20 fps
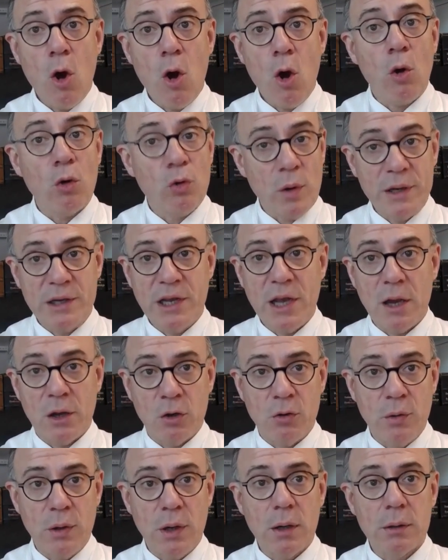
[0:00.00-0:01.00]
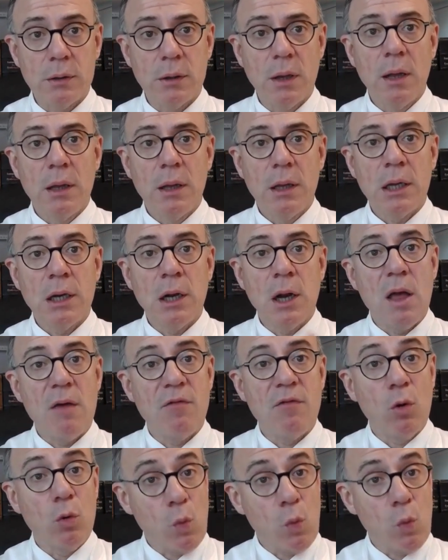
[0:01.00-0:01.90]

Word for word: already acquired in level